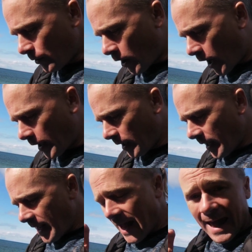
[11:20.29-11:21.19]
Now,
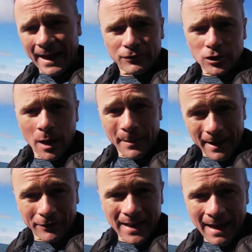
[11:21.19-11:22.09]
f-stop
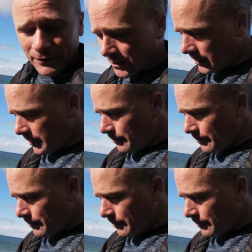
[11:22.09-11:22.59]
f11,